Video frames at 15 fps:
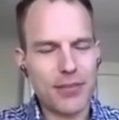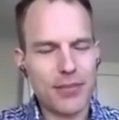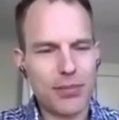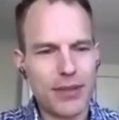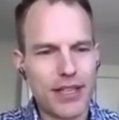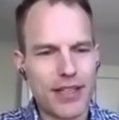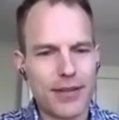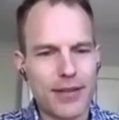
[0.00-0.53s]

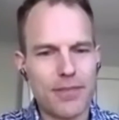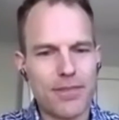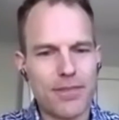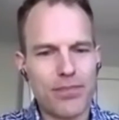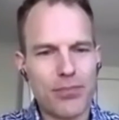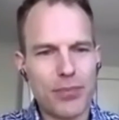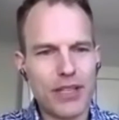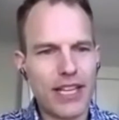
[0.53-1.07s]
But
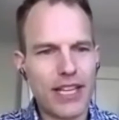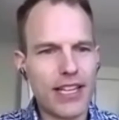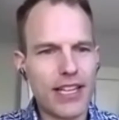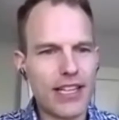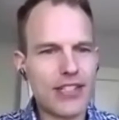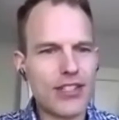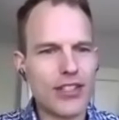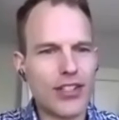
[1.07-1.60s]

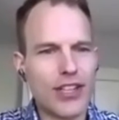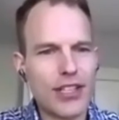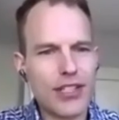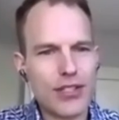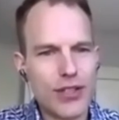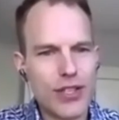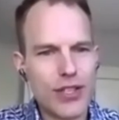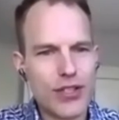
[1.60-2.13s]
that's the long
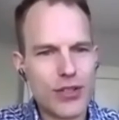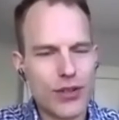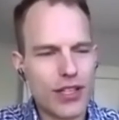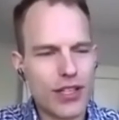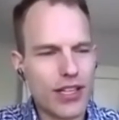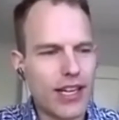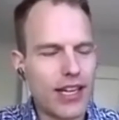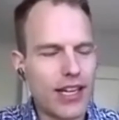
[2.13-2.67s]
story short.
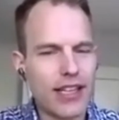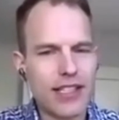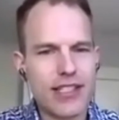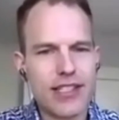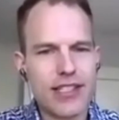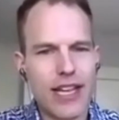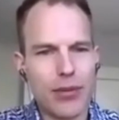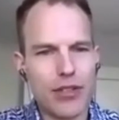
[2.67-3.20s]
I
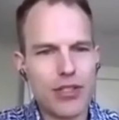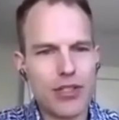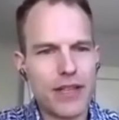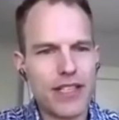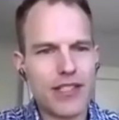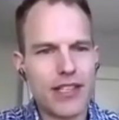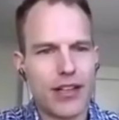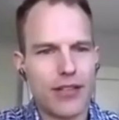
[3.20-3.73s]
established
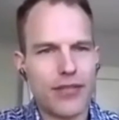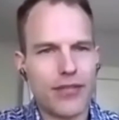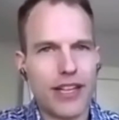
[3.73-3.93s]
myself.